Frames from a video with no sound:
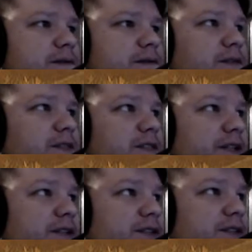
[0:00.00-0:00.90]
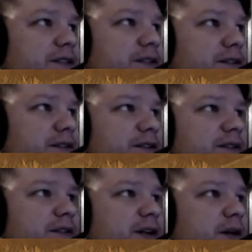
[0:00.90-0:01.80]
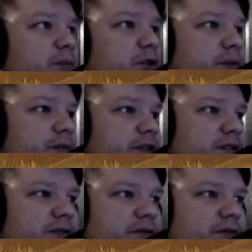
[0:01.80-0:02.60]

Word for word: Thanks. I'm hurting myself.